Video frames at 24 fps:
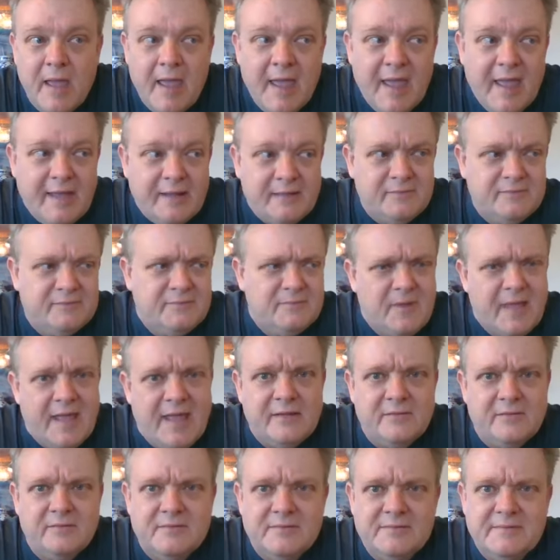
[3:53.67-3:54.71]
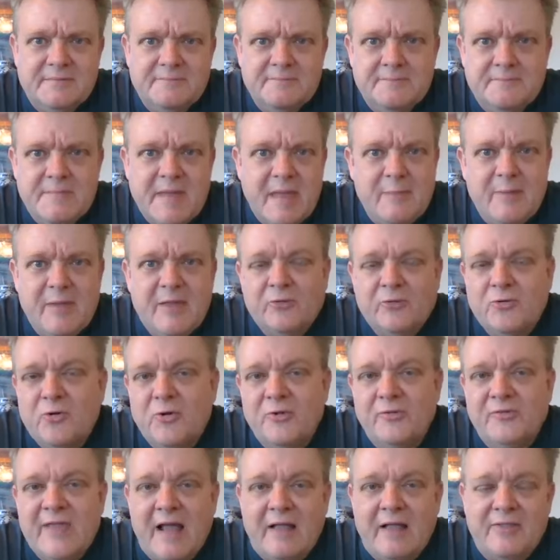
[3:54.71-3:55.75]
And maybe it
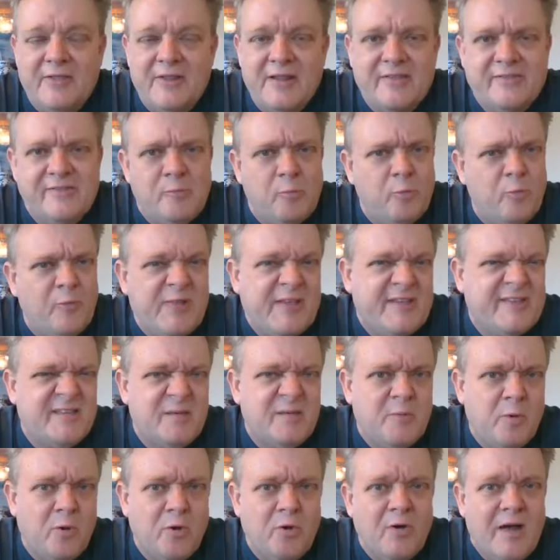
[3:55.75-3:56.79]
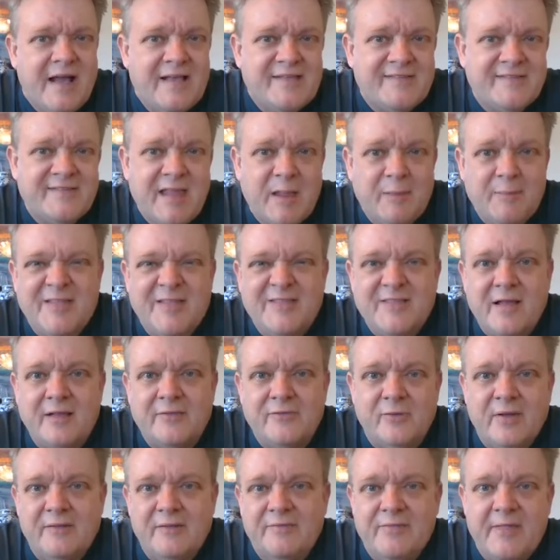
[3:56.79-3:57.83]
turns out that it's someone with a similar last name that
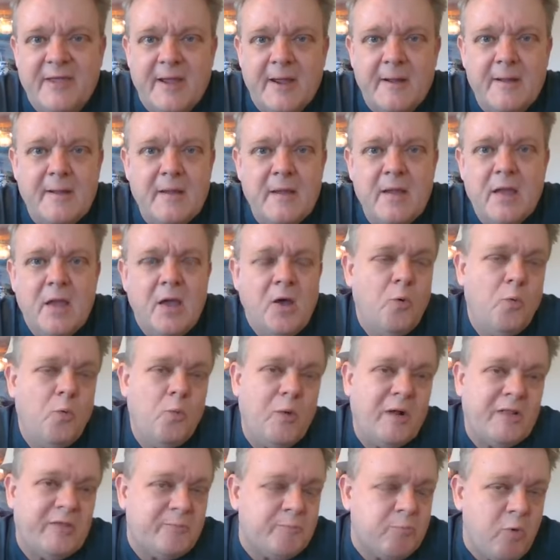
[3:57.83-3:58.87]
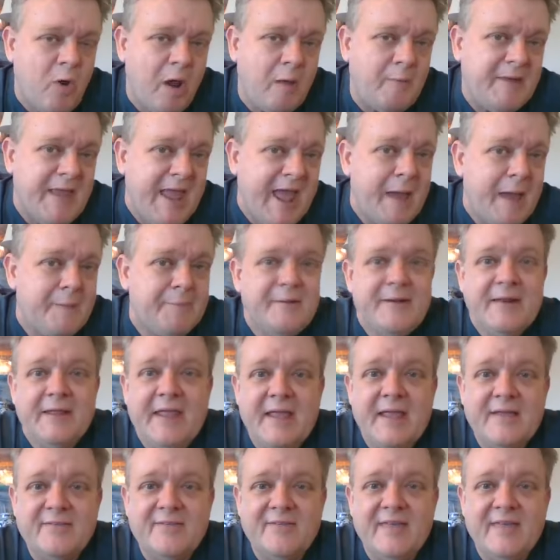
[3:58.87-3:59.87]
does live there. What's probably happened in cases